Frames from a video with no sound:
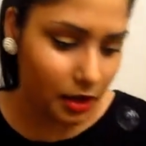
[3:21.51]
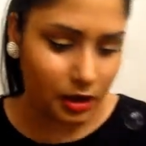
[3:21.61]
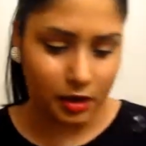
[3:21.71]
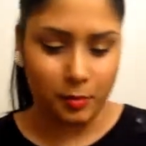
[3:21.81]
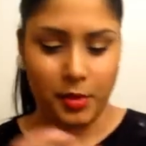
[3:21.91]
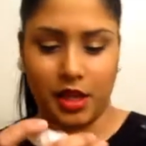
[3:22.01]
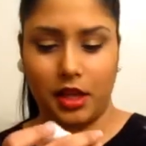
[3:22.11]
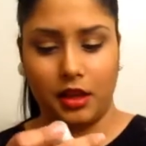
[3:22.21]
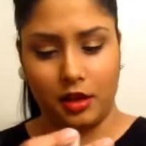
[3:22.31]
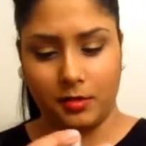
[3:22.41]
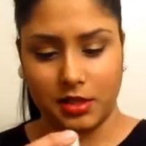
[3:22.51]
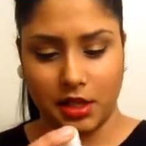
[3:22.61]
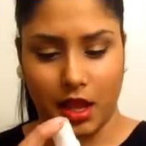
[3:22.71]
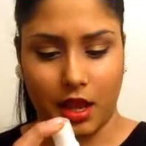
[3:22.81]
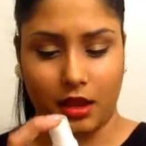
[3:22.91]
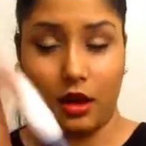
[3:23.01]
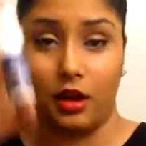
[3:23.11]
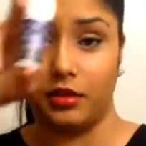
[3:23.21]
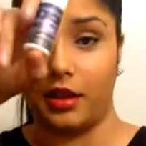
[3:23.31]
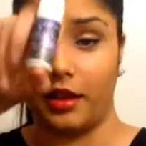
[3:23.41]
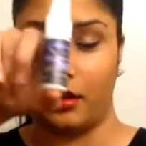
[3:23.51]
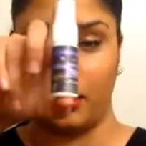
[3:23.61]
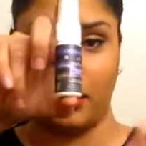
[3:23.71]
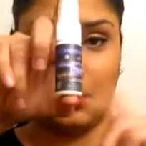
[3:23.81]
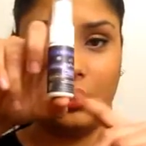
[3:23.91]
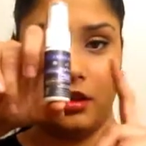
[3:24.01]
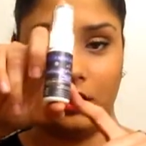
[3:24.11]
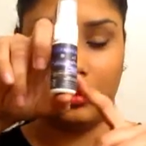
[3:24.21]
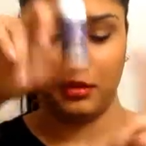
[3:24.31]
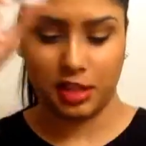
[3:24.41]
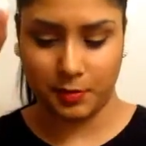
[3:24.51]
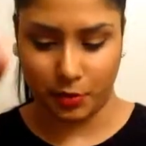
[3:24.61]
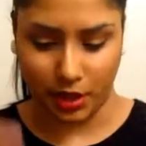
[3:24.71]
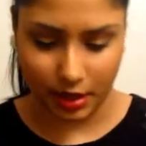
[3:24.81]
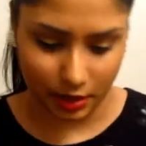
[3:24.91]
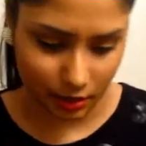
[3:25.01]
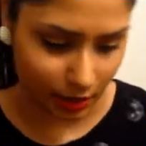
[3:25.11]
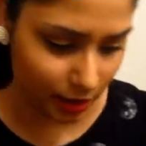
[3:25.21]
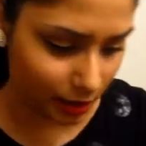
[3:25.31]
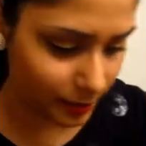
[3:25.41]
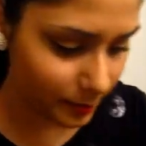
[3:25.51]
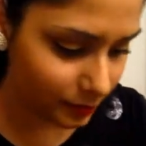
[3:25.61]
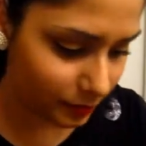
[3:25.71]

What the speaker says: A mini Urban Decay all-nighter spray thing.